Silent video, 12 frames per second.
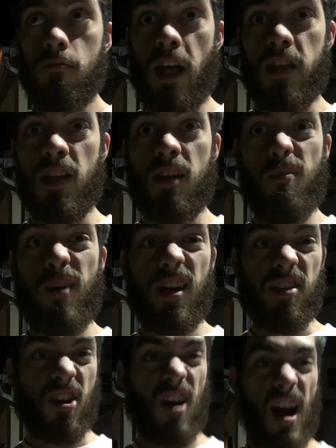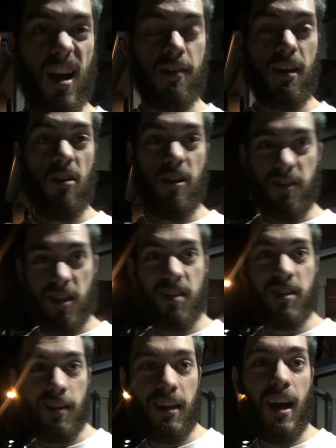That's like the biggest crack that you
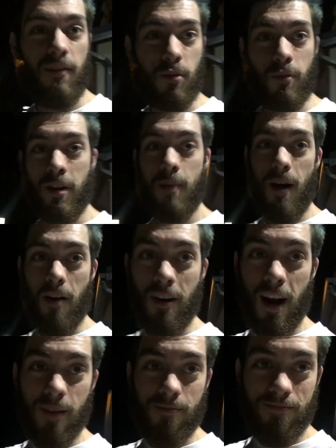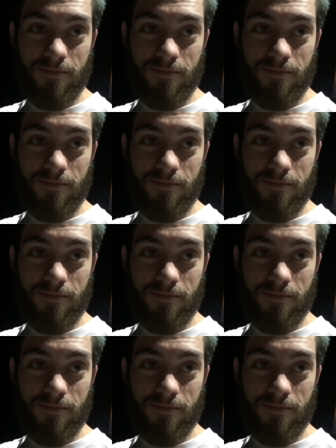consistently have to worry about, right?